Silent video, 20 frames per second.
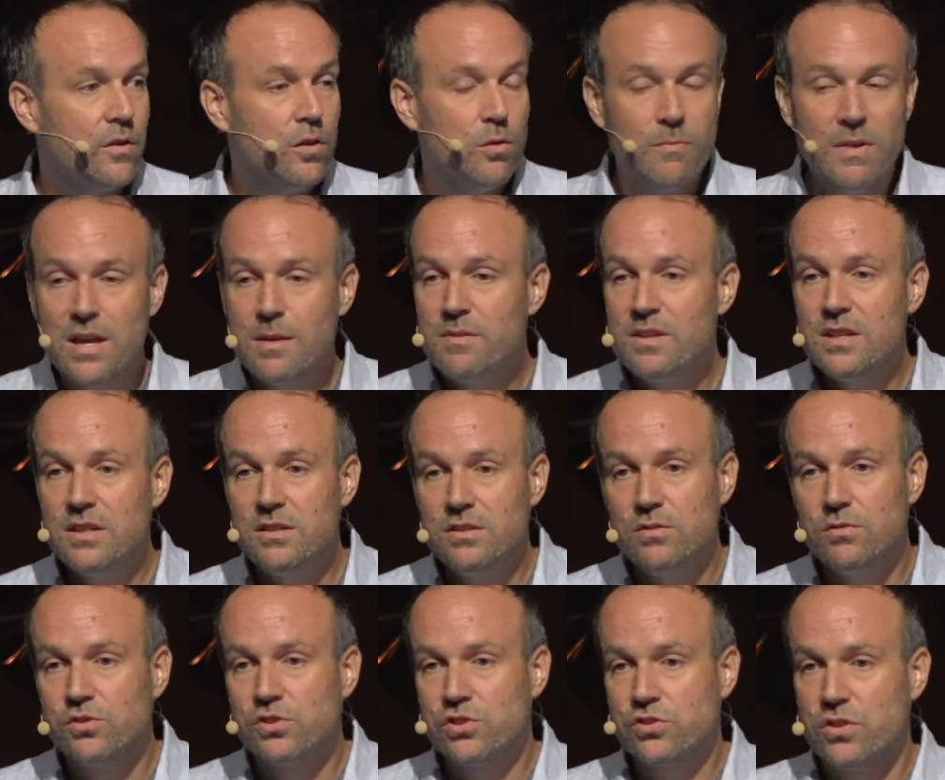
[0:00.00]
maybe
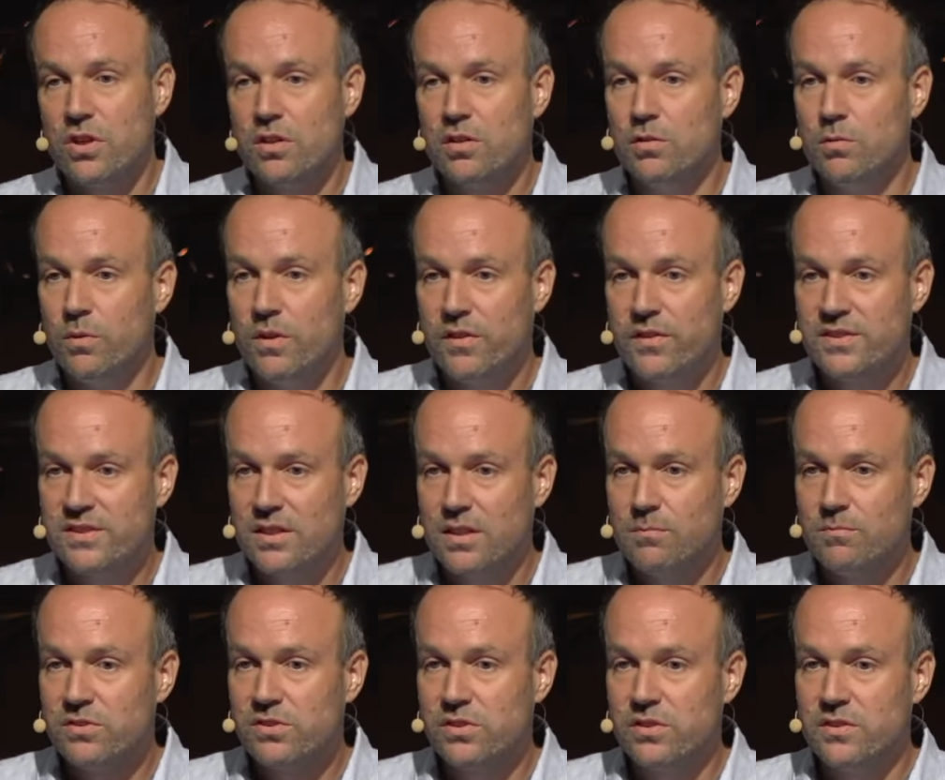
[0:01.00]
you struggle with
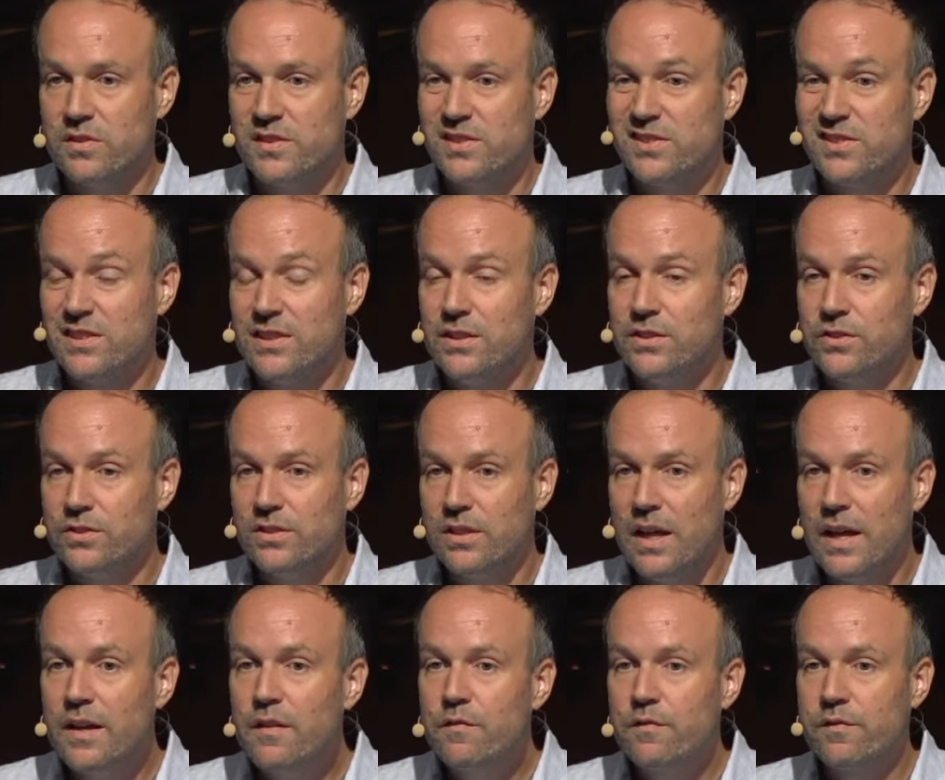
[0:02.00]
some certain sin in your
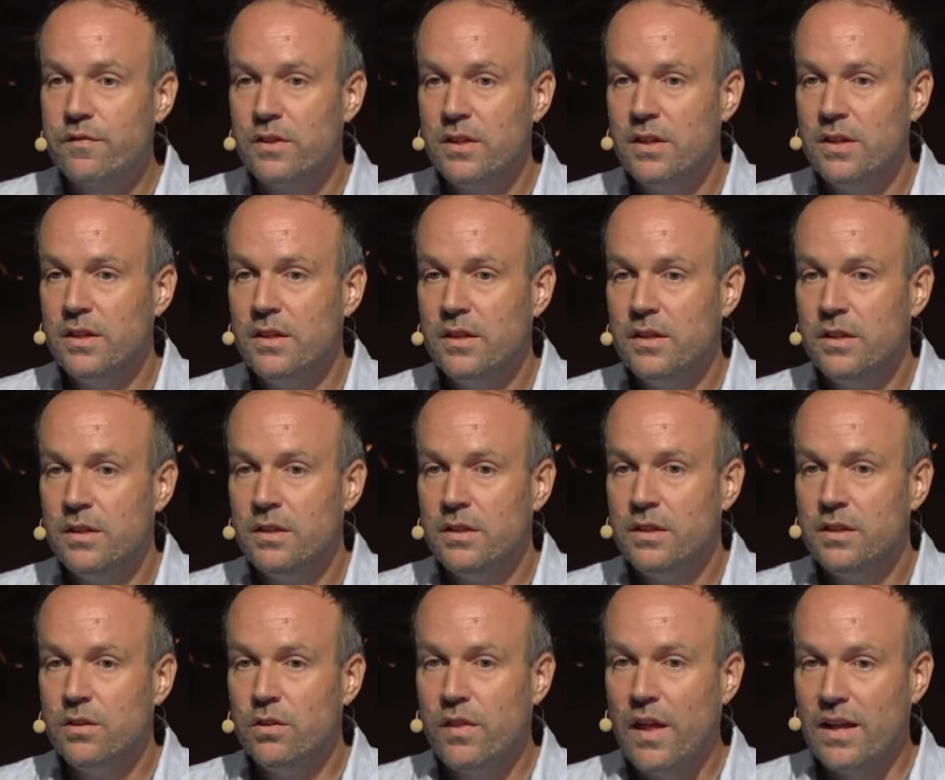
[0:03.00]
life.
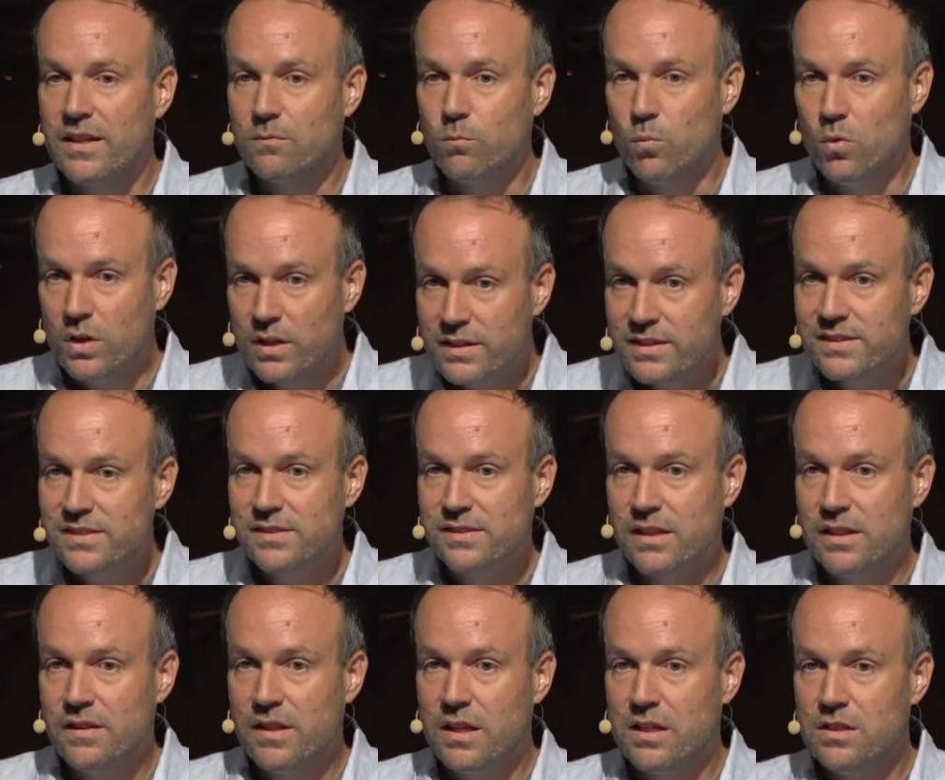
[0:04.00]
You know, that one
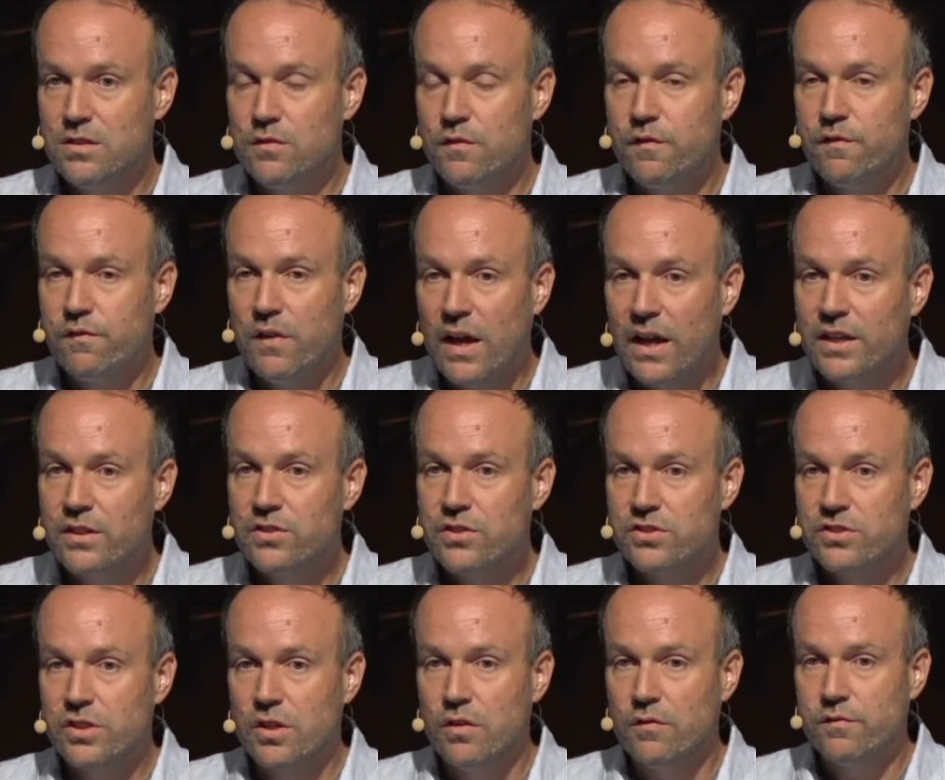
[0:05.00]
sin that you find
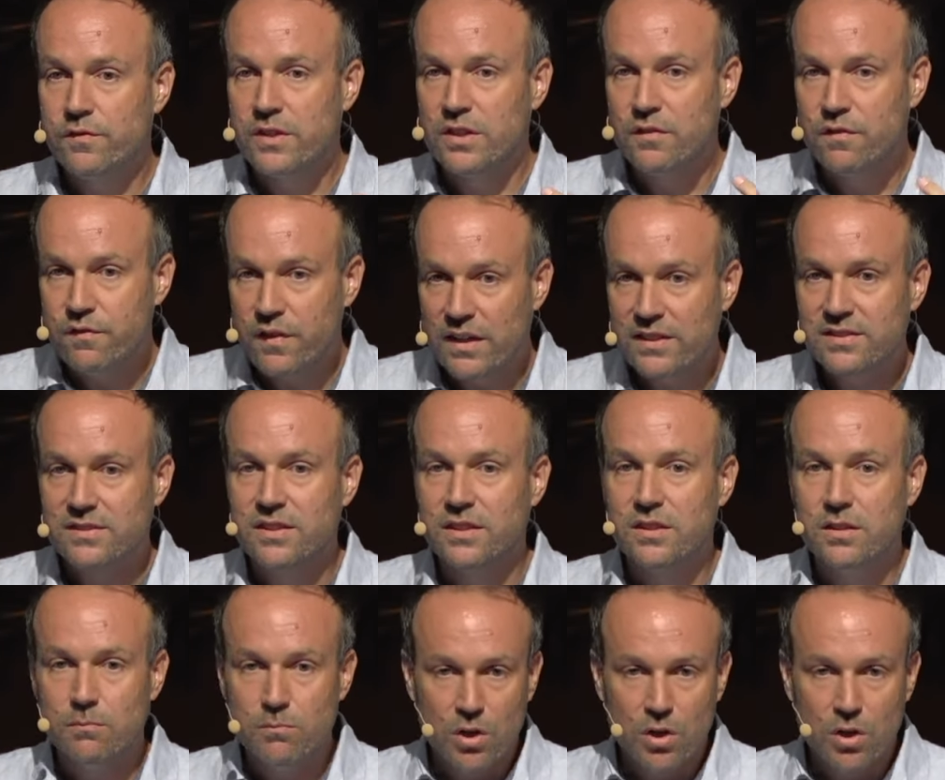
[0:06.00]
yourself confessing the